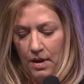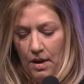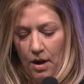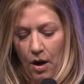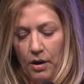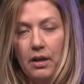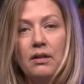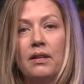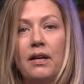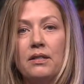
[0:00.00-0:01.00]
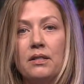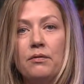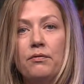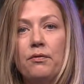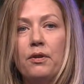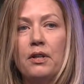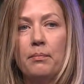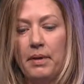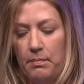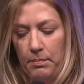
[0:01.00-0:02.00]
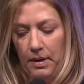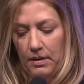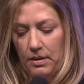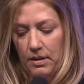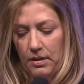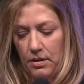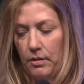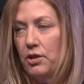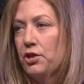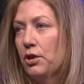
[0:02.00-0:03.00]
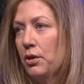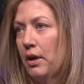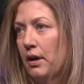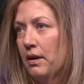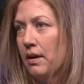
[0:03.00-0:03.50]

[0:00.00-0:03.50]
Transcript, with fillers: Our collective commitment to ensuring